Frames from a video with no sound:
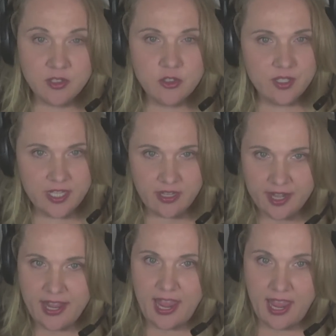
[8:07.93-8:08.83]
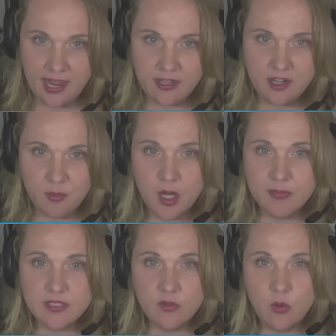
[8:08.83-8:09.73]
to really kind of end in a
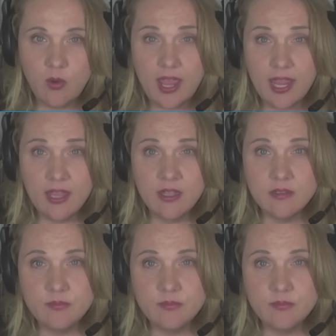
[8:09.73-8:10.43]
purposeful way.